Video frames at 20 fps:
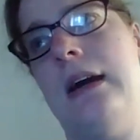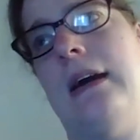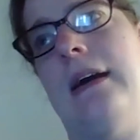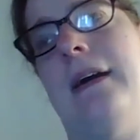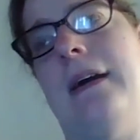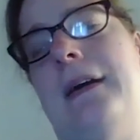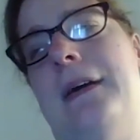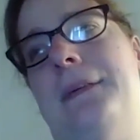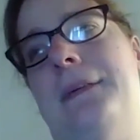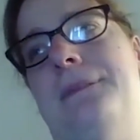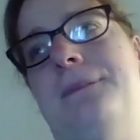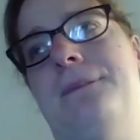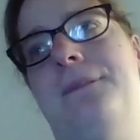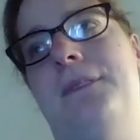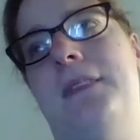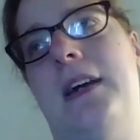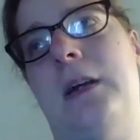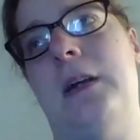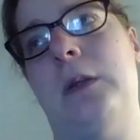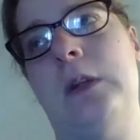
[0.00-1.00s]
um,
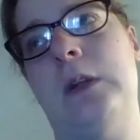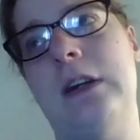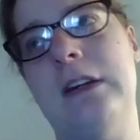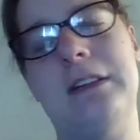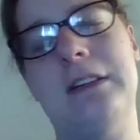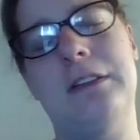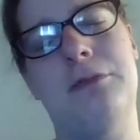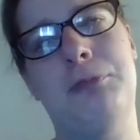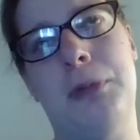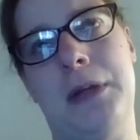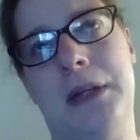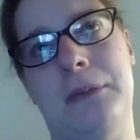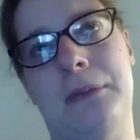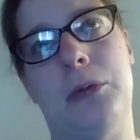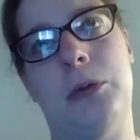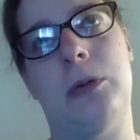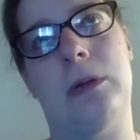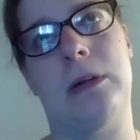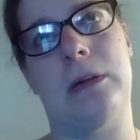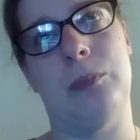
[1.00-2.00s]
a lot of
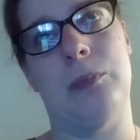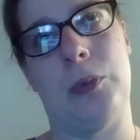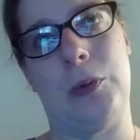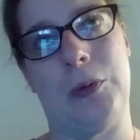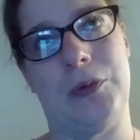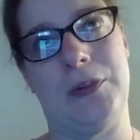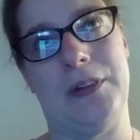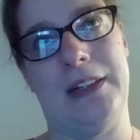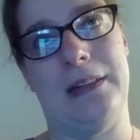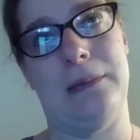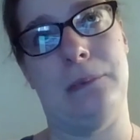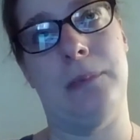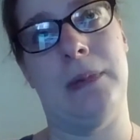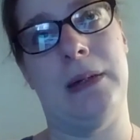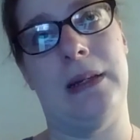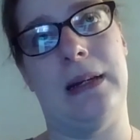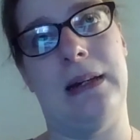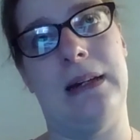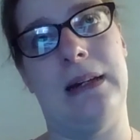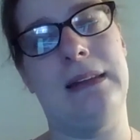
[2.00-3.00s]
people are bullied,
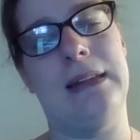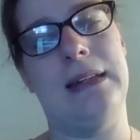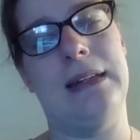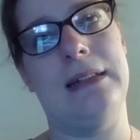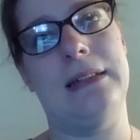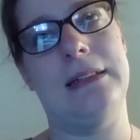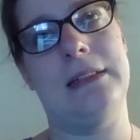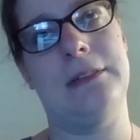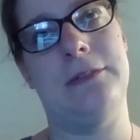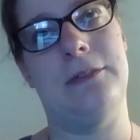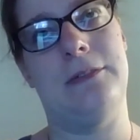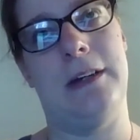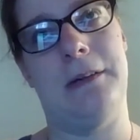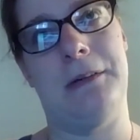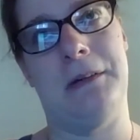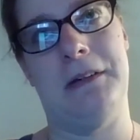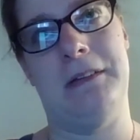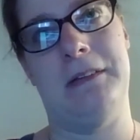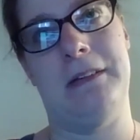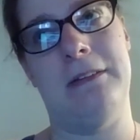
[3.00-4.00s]
but I think it's
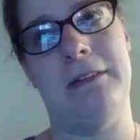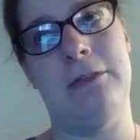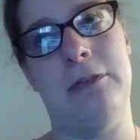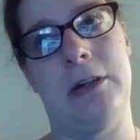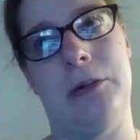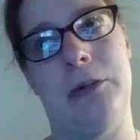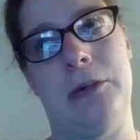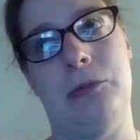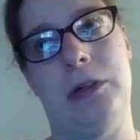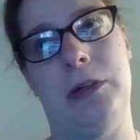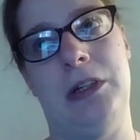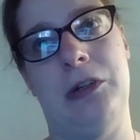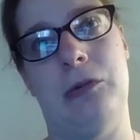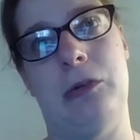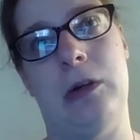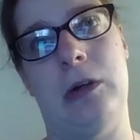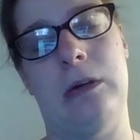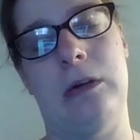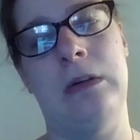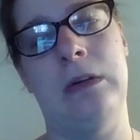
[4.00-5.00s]
very different when you
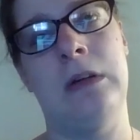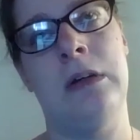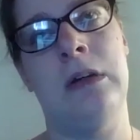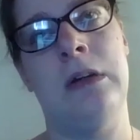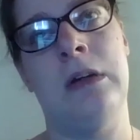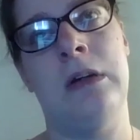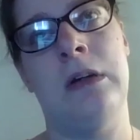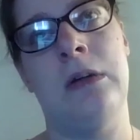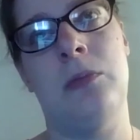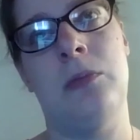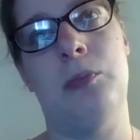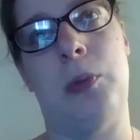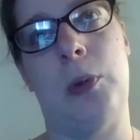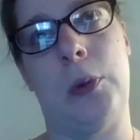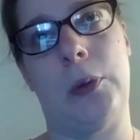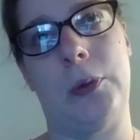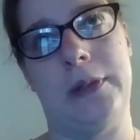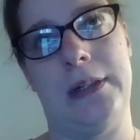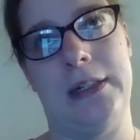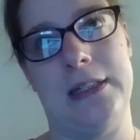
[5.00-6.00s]
are
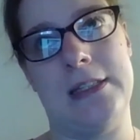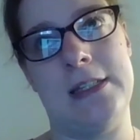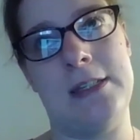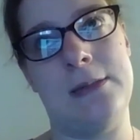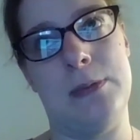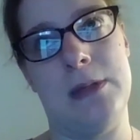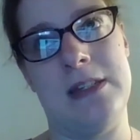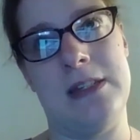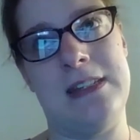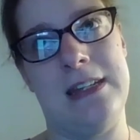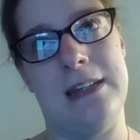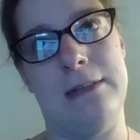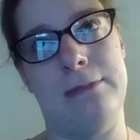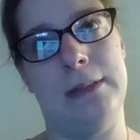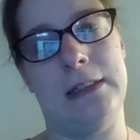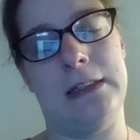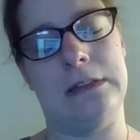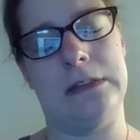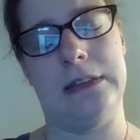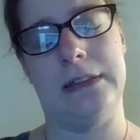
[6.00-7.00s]
bullied
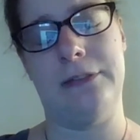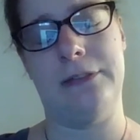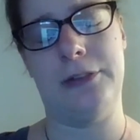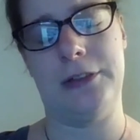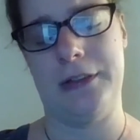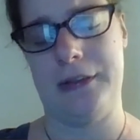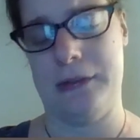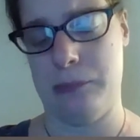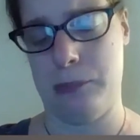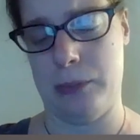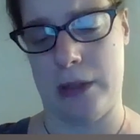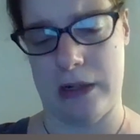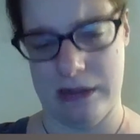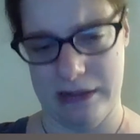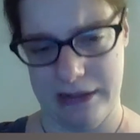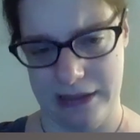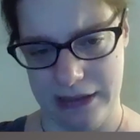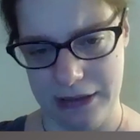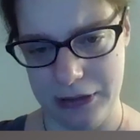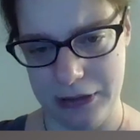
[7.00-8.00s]
specifically for the
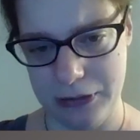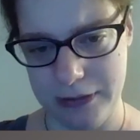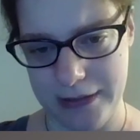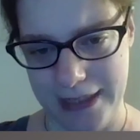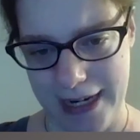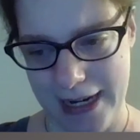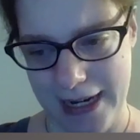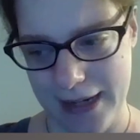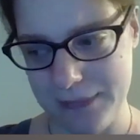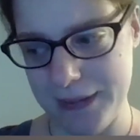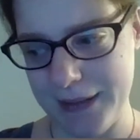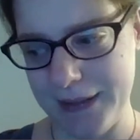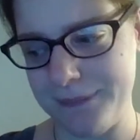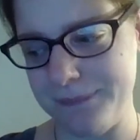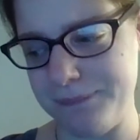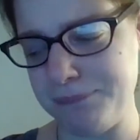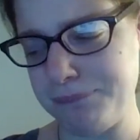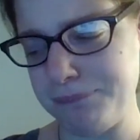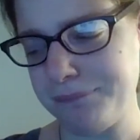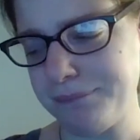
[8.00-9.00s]
body you inhabit.
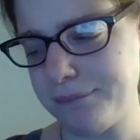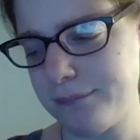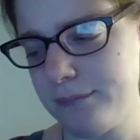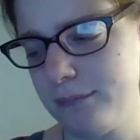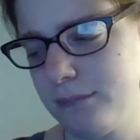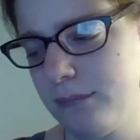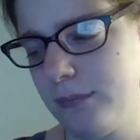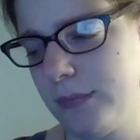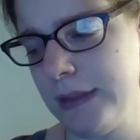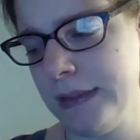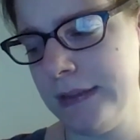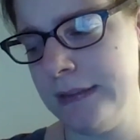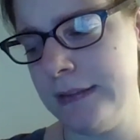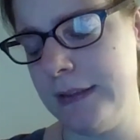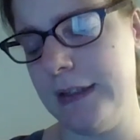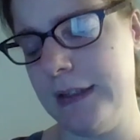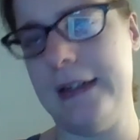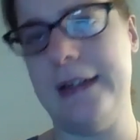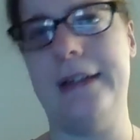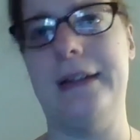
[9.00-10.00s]

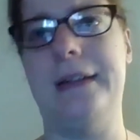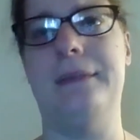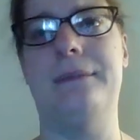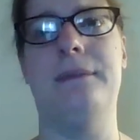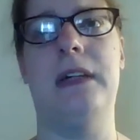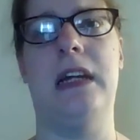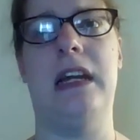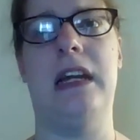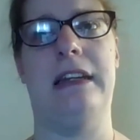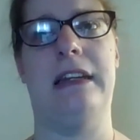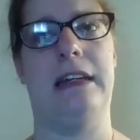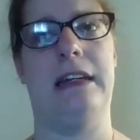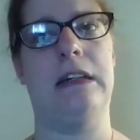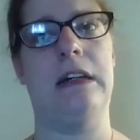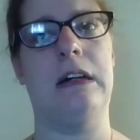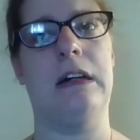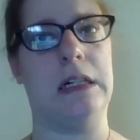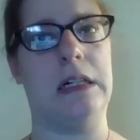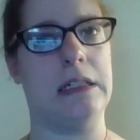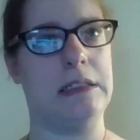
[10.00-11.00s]
Um, and it
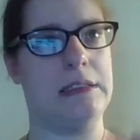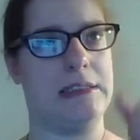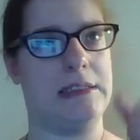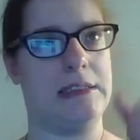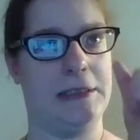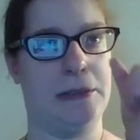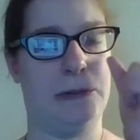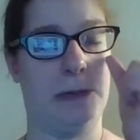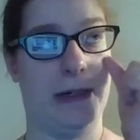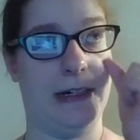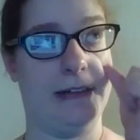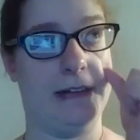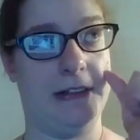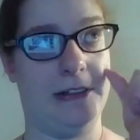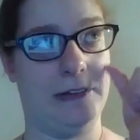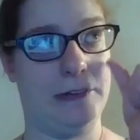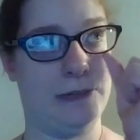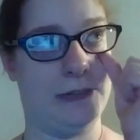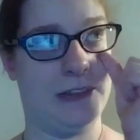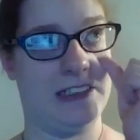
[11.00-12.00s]
caused a great
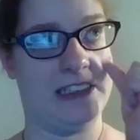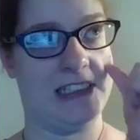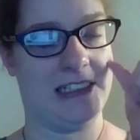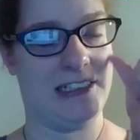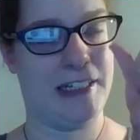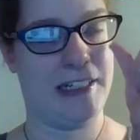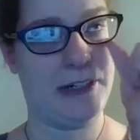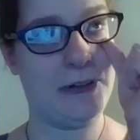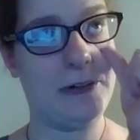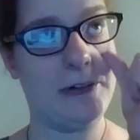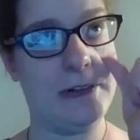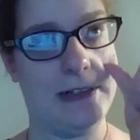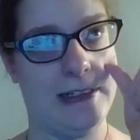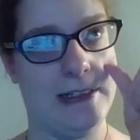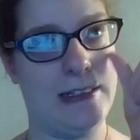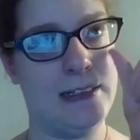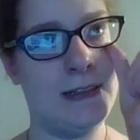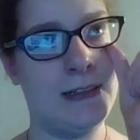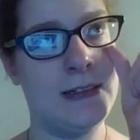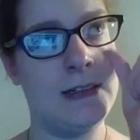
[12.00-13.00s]
deal of
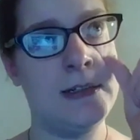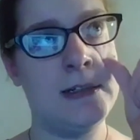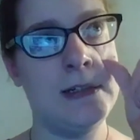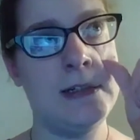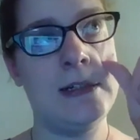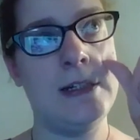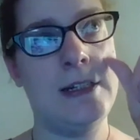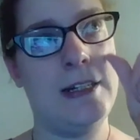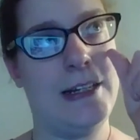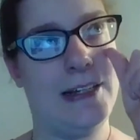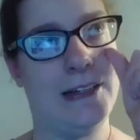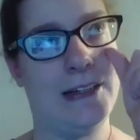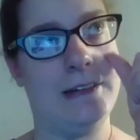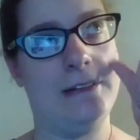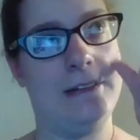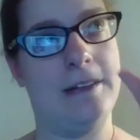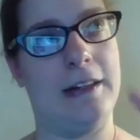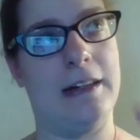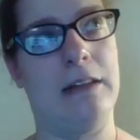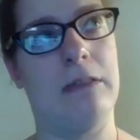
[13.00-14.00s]
insecurity.
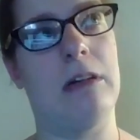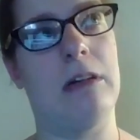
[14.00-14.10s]
And I